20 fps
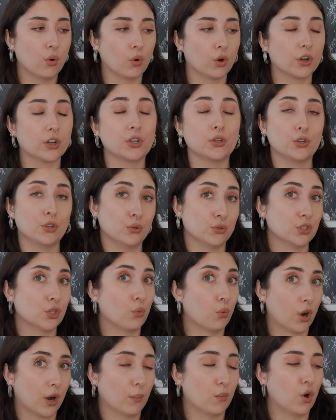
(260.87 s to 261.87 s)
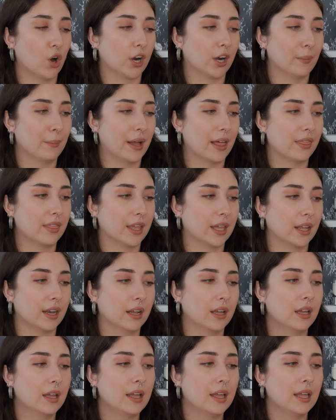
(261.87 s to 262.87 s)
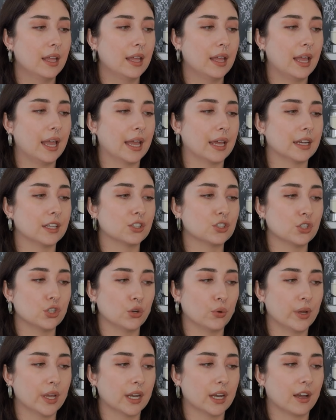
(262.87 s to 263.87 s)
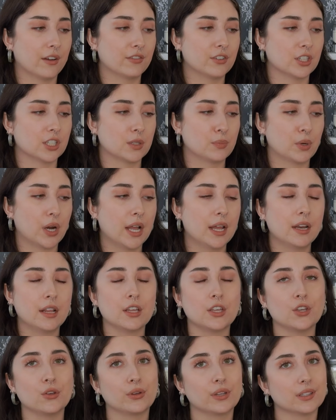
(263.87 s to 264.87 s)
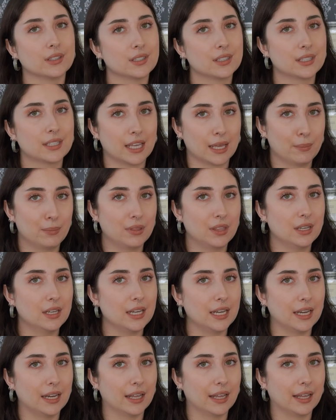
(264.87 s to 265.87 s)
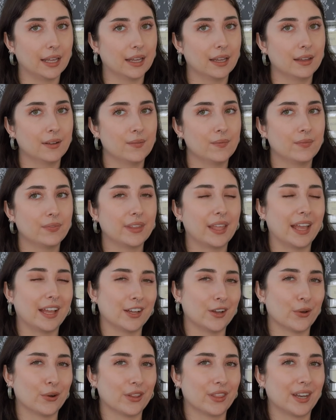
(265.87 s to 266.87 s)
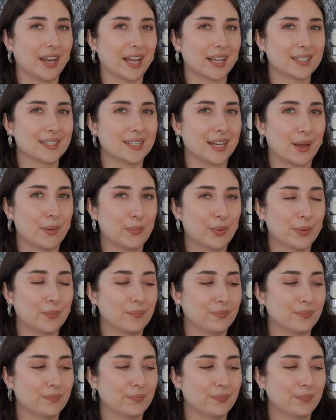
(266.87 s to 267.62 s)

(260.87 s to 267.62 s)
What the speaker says: or you use the warm water method and it's gooey enough to spread, you can skip the kneading and go to the next step.